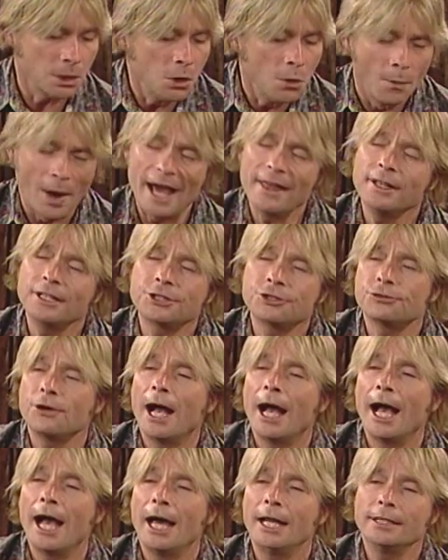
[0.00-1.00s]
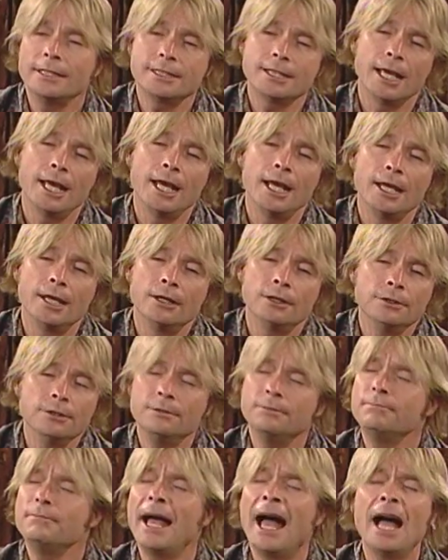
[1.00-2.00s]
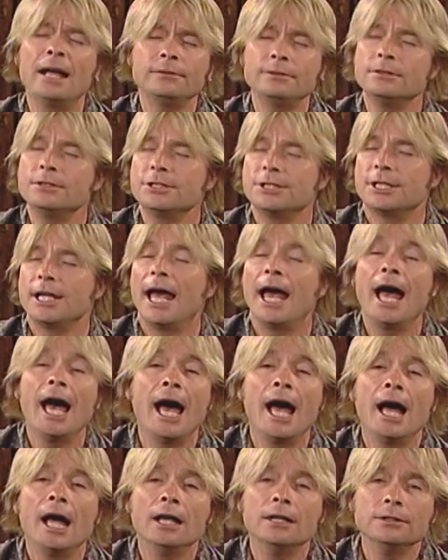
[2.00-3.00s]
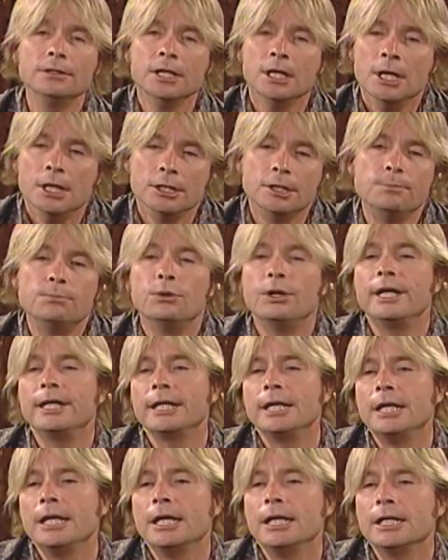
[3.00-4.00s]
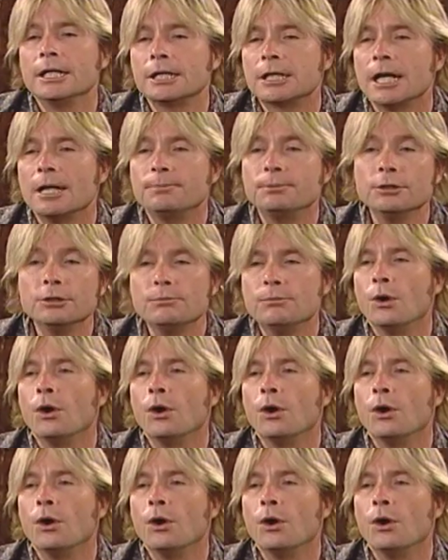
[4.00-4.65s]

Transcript: I'd try to tear mountains down to bring in a couple